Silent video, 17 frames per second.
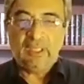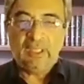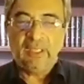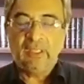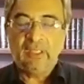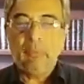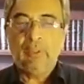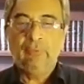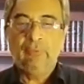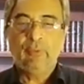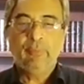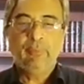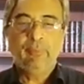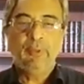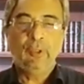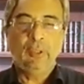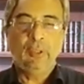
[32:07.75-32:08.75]
the other one
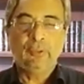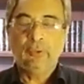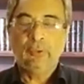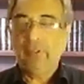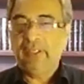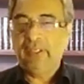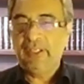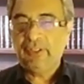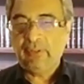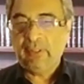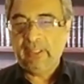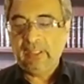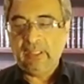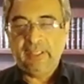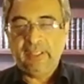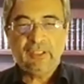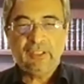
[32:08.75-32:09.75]
would belong to the
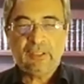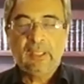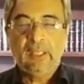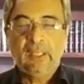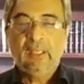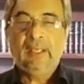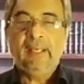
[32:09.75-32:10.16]
Israelites,